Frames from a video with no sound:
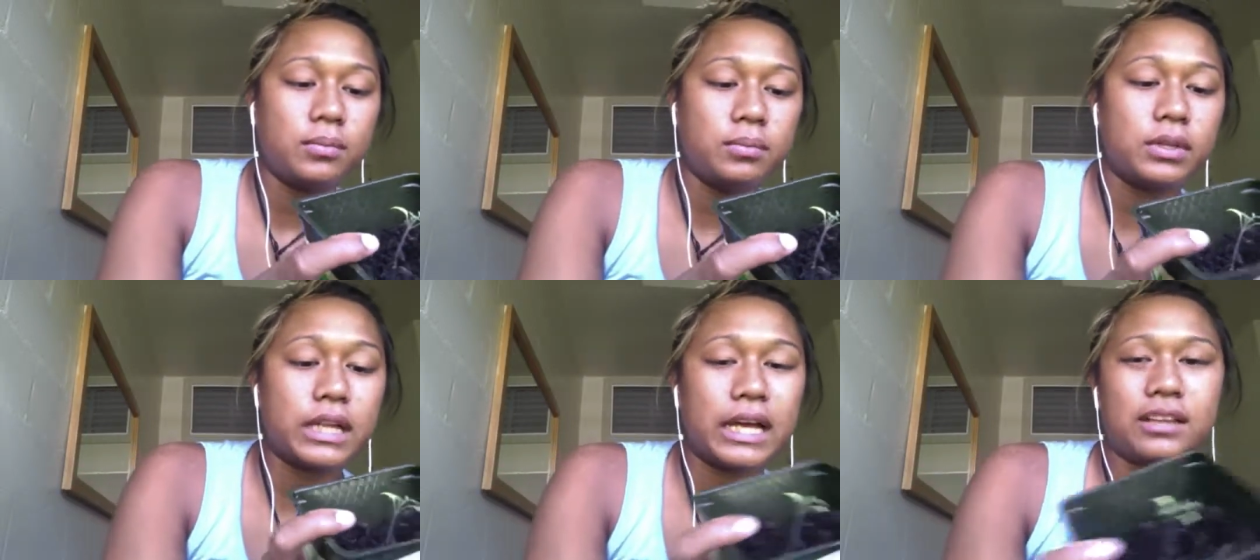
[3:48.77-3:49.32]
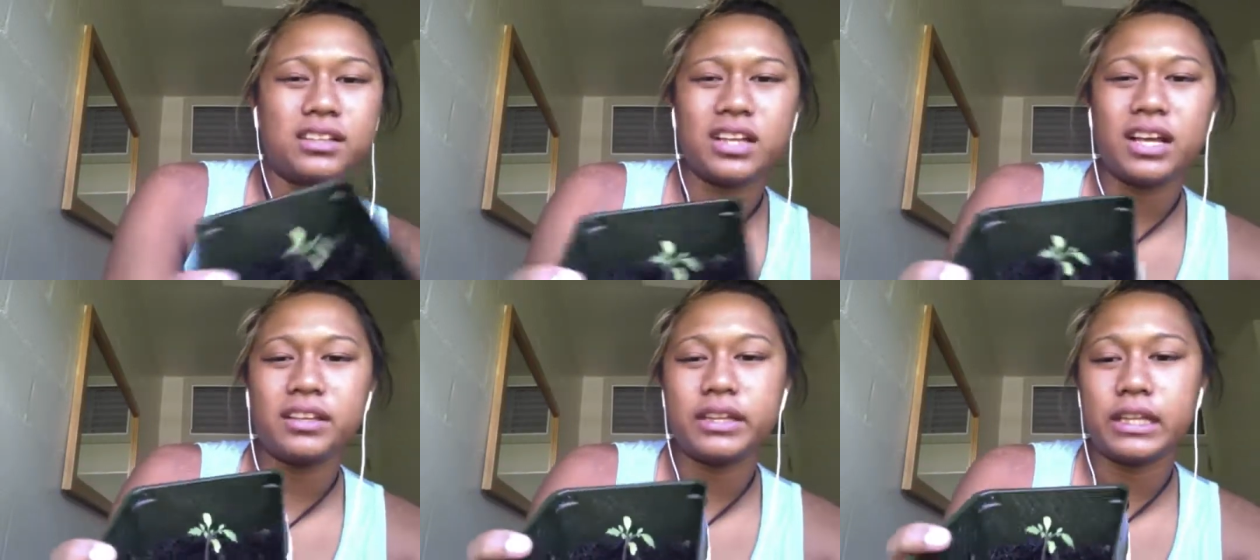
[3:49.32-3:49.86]
But now that
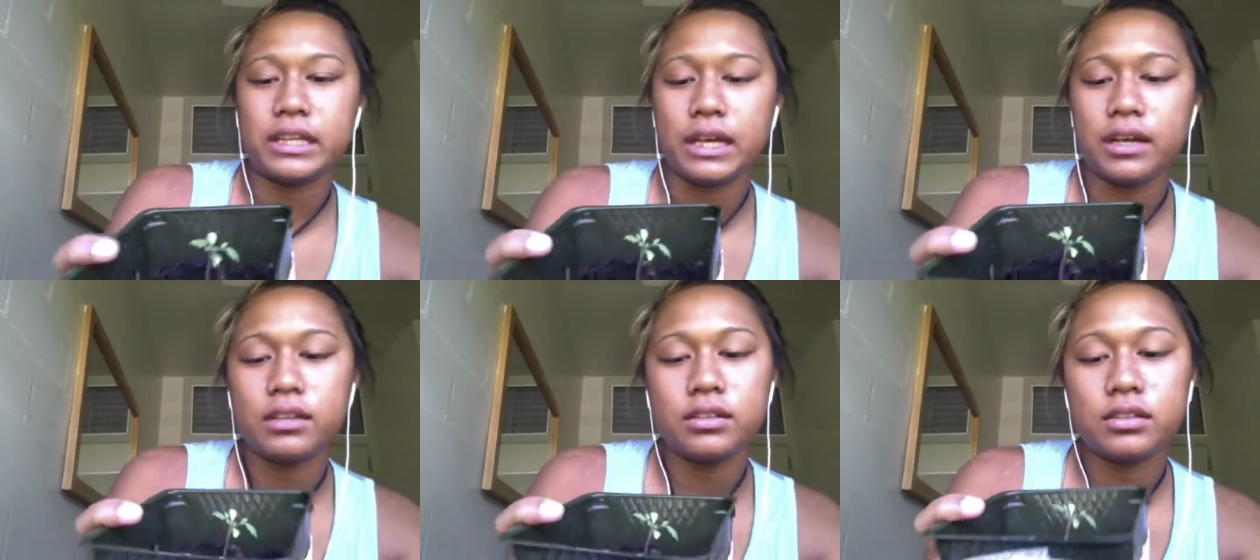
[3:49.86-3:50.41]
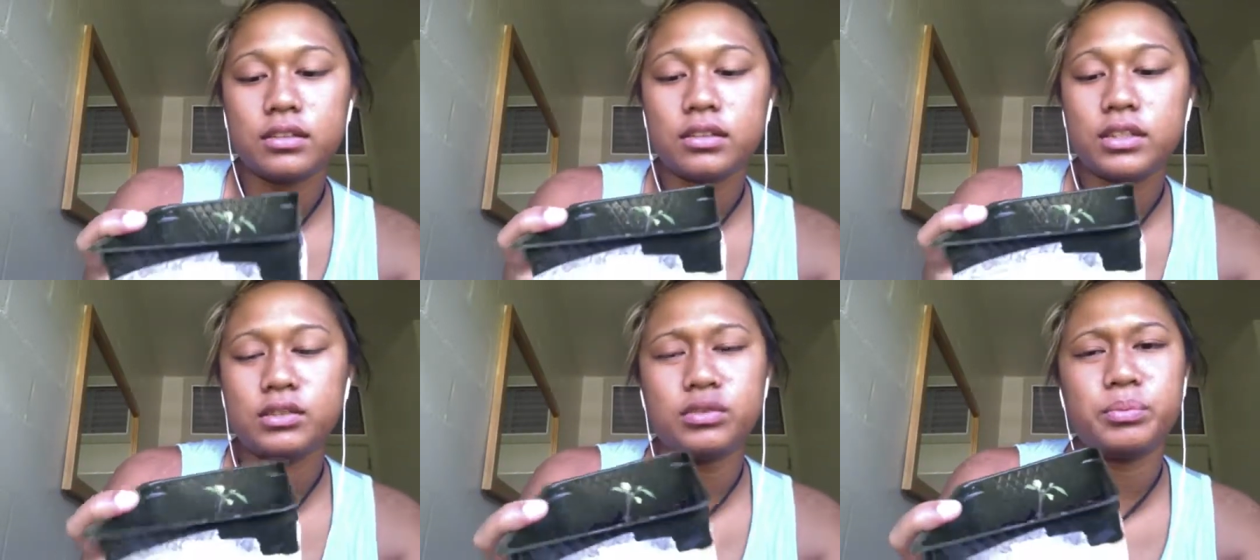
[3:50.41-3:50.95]
I think that
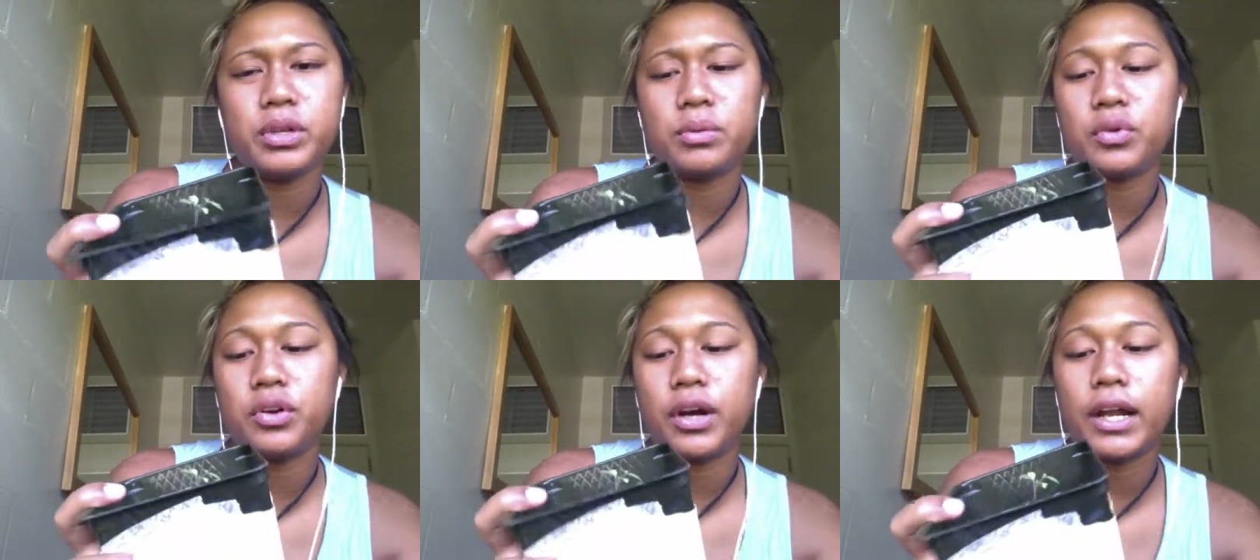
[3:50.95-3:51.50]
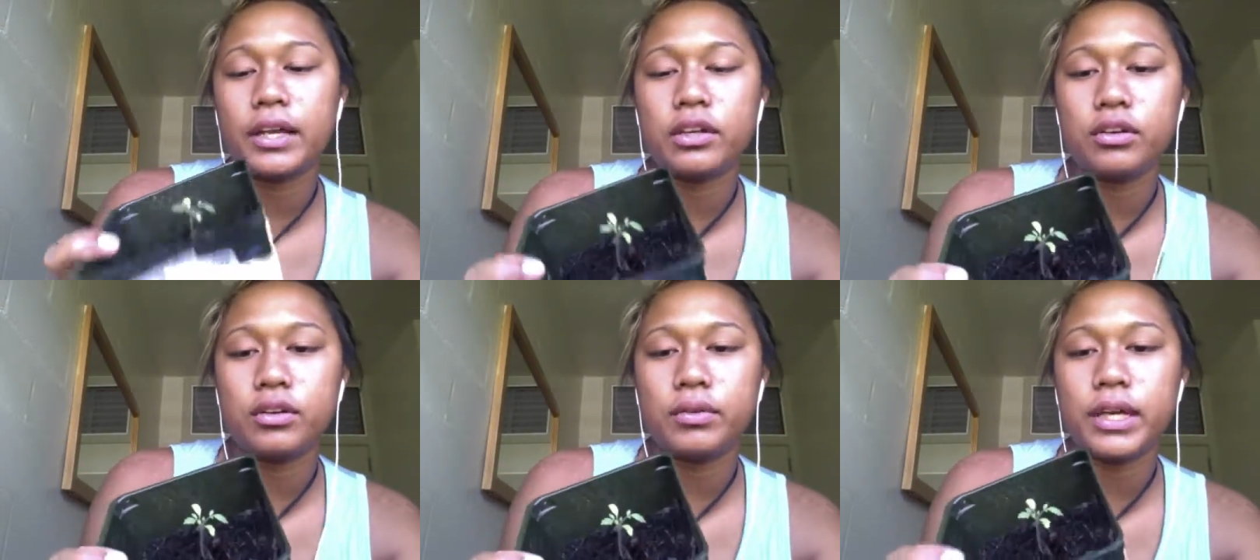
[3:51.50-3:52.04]
this would be a more
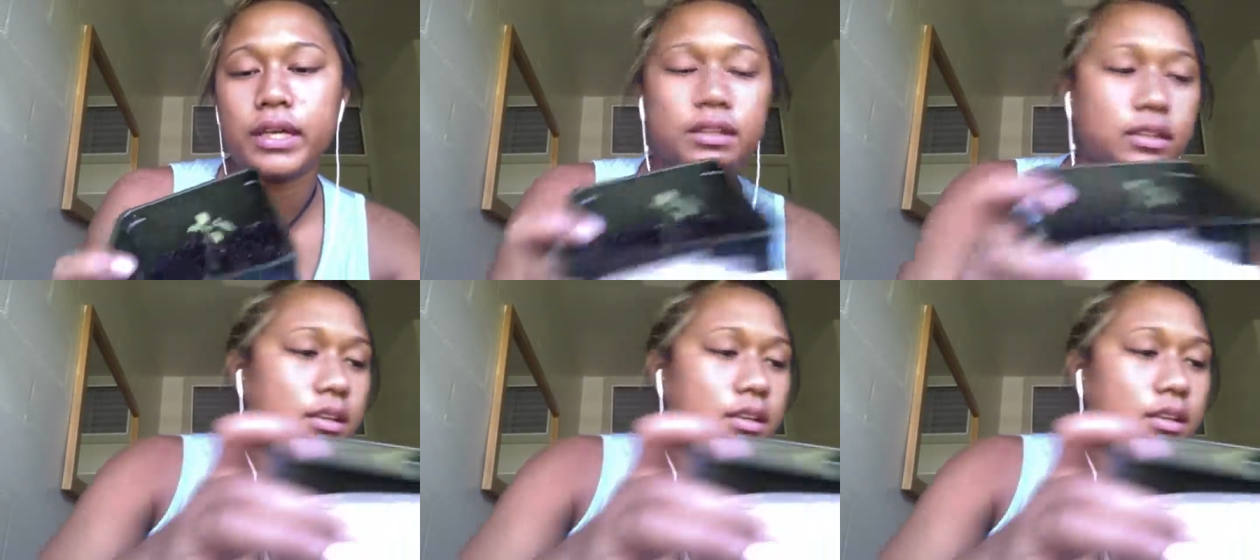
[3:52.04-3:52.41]
accurate way.